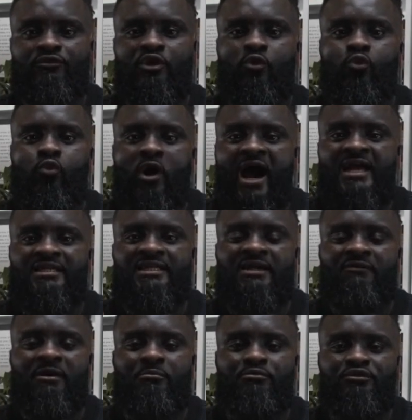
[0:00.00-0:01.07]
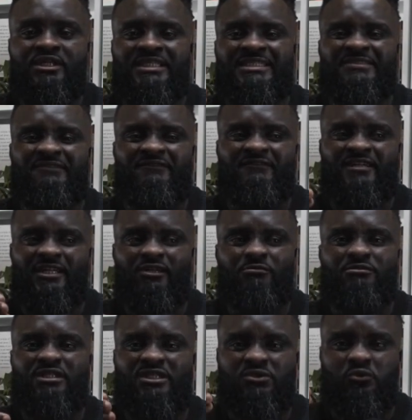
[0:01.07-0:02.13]
Why did our brain
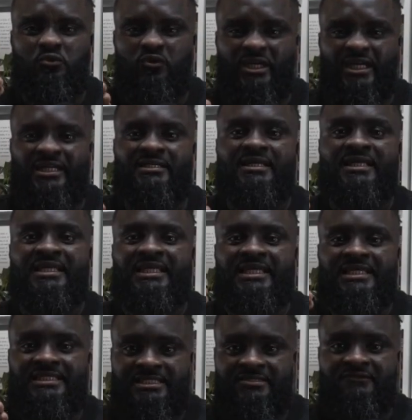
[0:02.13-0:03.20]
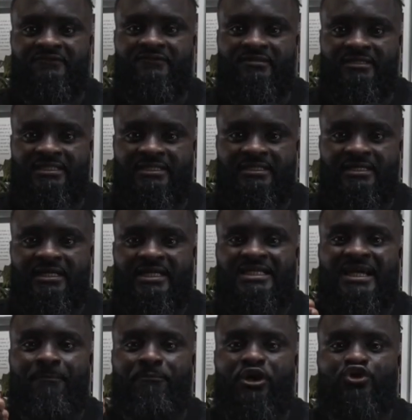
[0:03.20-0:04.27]
develop this weird, itchy feeling
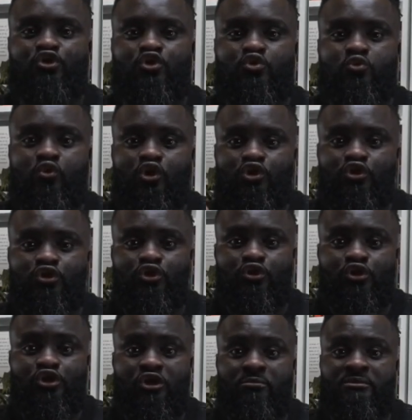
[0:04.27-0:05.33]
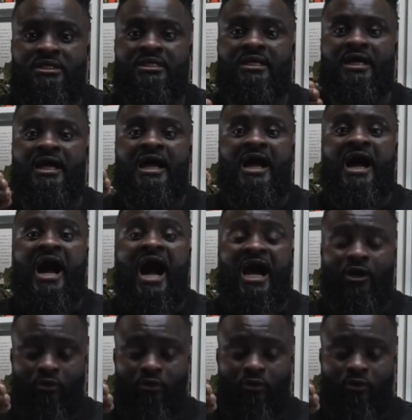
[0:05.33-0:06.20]
that makes us want to do something at